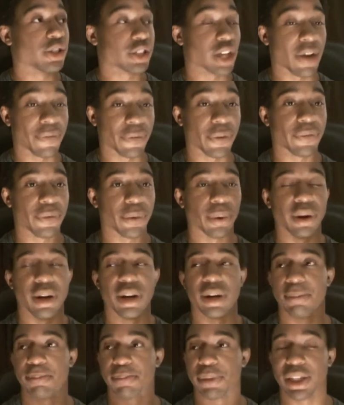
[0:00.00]
suffer for
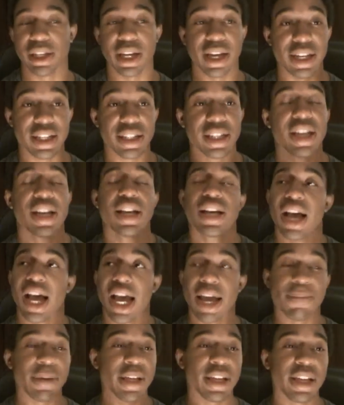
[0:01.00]
it, because,
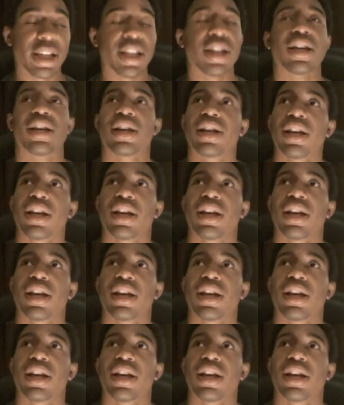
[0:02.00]
I mean,